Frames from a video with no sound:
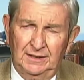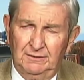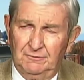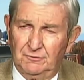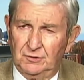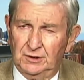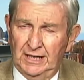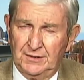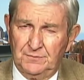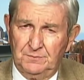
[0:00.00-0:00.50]
think it
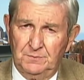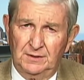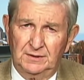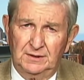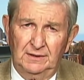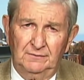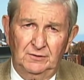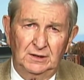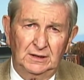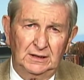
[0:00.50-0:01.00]
was last month,
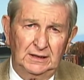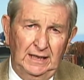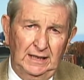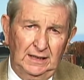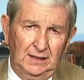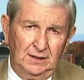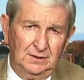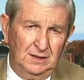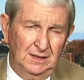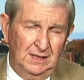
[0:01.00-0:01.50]
they've
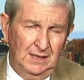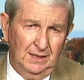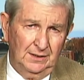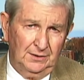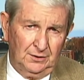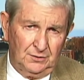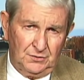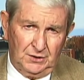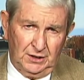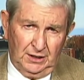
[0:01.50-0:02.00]
indicated
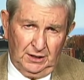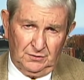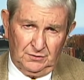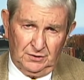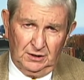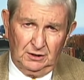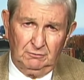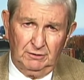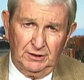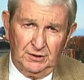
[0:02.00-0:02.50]
their
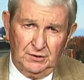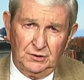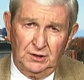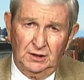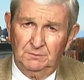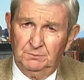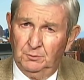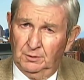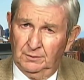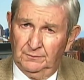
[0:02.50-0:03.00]
sales increased
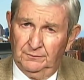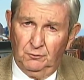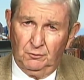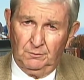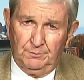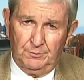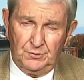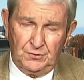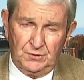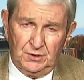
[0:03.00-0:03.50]

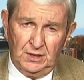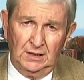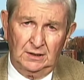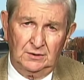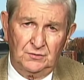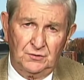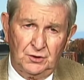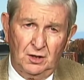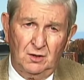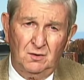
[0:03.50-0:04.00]

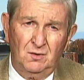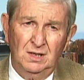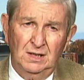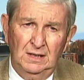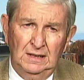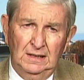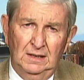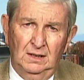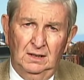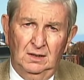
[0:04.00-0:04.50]
10.4%. So
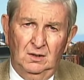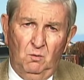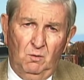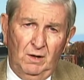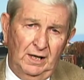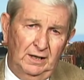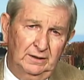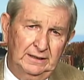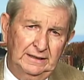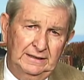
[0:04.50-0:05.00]

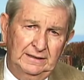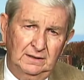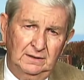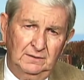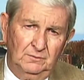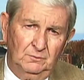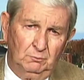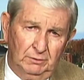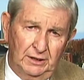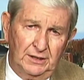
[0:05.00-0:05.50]
while in
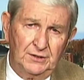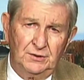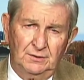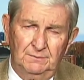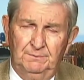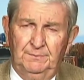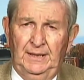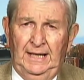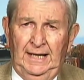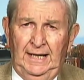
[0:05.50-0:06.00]
the
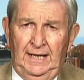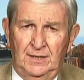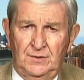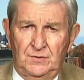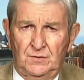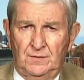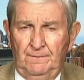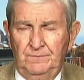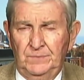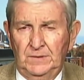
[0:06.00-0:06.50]
recent
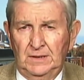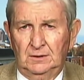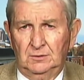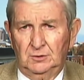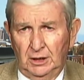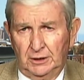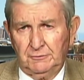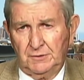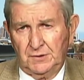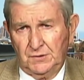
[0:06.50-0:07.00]
past,
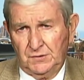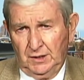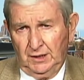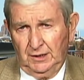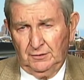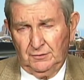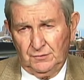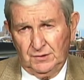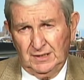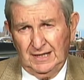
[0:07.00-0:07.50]
luxury
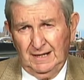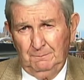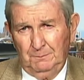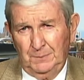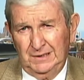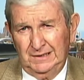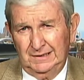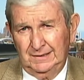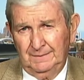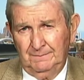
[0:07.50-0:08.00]
sales
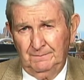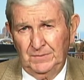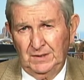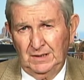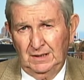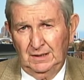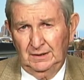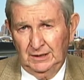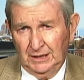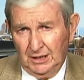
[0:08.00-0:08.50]
have been
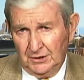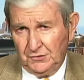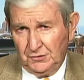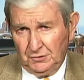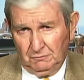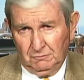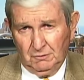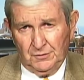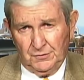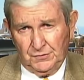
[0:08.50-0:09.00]
not
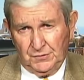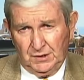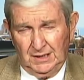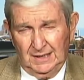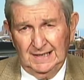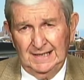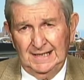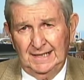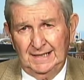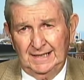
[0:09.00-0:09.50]
so
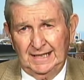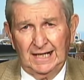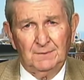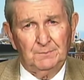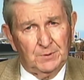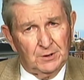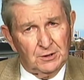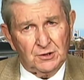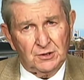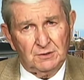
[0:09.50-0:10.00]
rosy. That
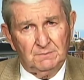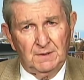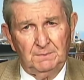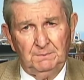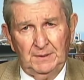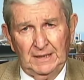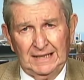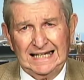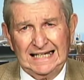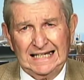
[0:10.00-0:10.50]
appears to be
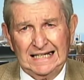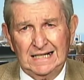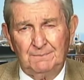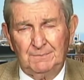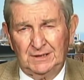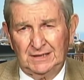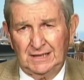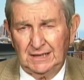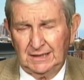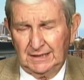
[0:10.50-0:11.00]
picking
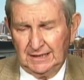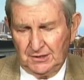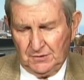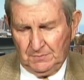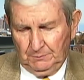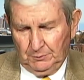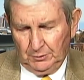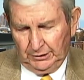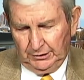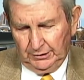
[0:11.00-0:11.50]
up, and I think that's
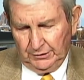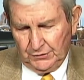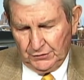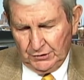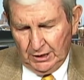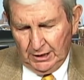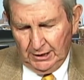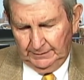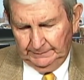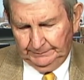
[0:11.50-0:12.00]
a pretty good
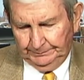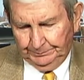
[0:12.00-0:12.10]
sign.